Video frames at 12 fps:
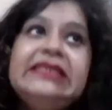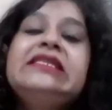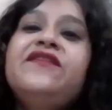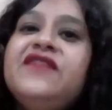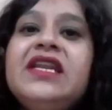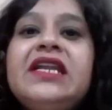
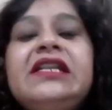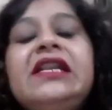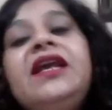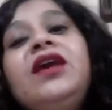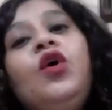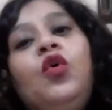
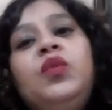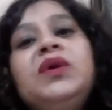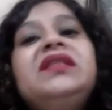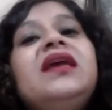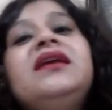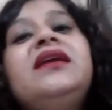definitely.
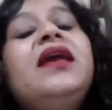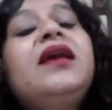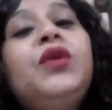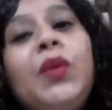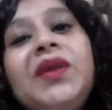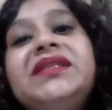
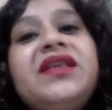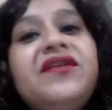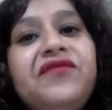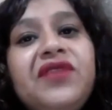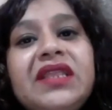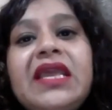Overthinking ruins
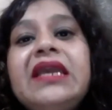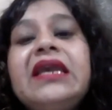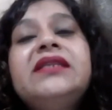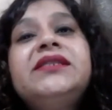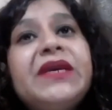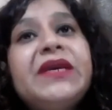everything.
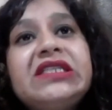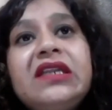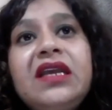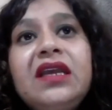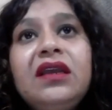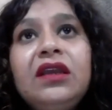And
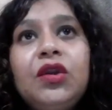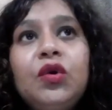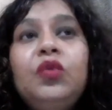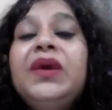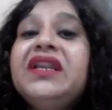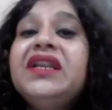especially,
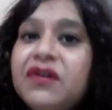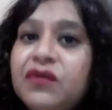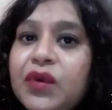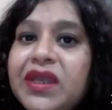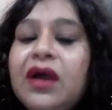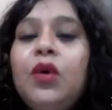whenever
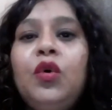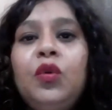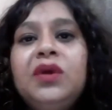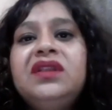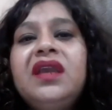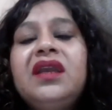we are
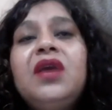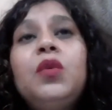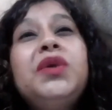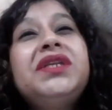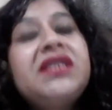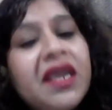overthinking,
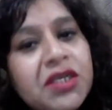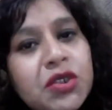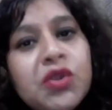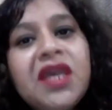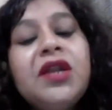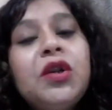we tend to
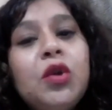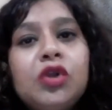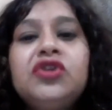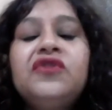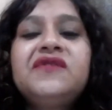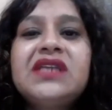think a
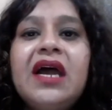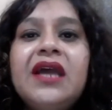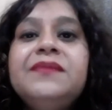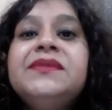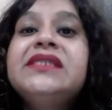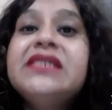lot of
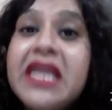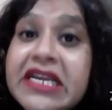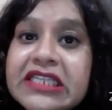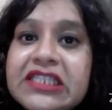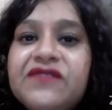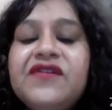times
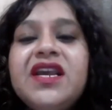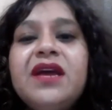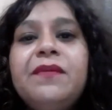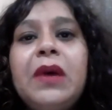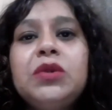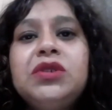negatively
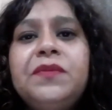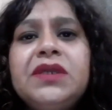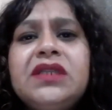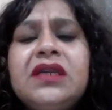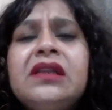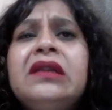about a
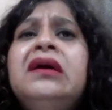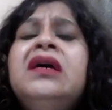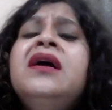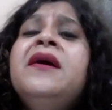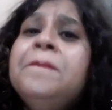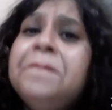particular.
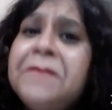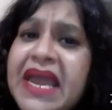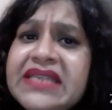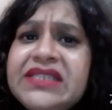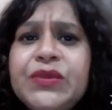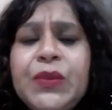
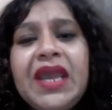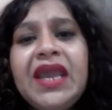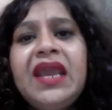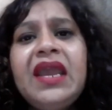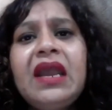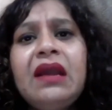Best
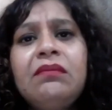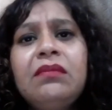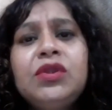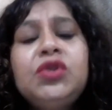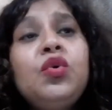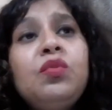way
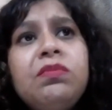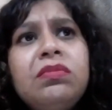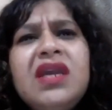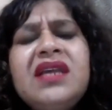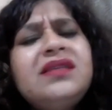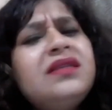to
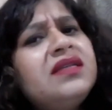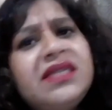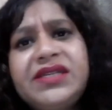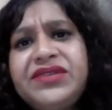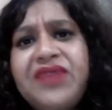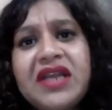is the
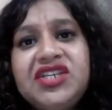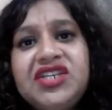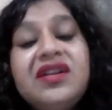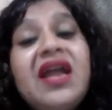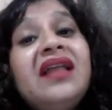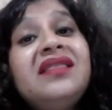
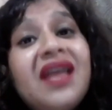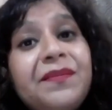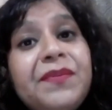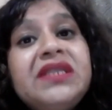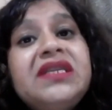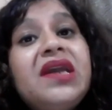distraction at that
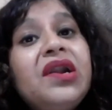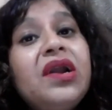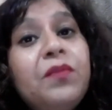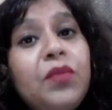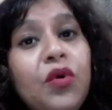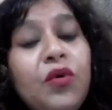particular
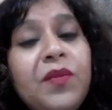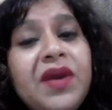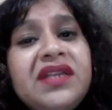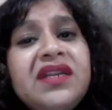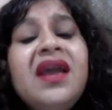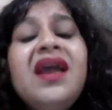
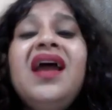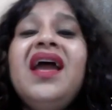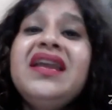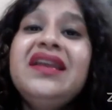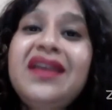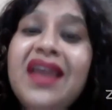moment.
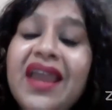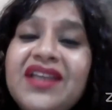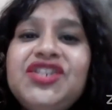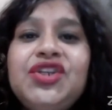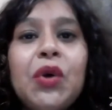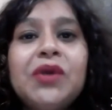
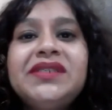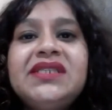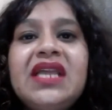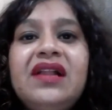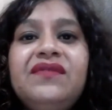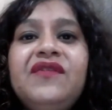Engage
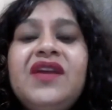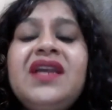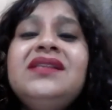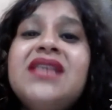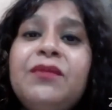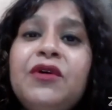yourself
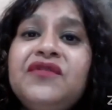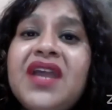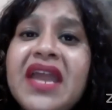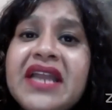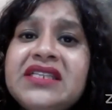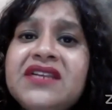in some of
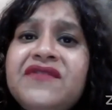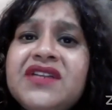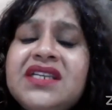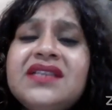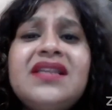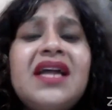the
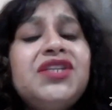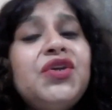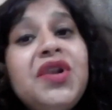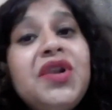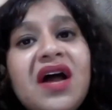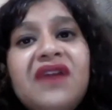activities that you
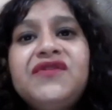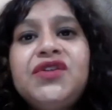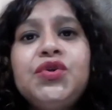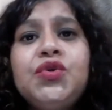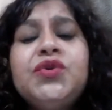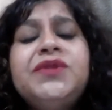love to
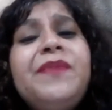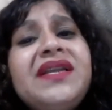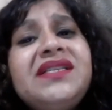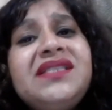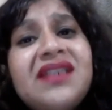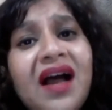do.
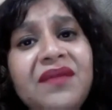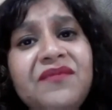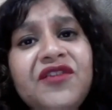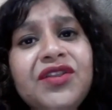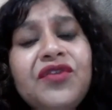Spend time with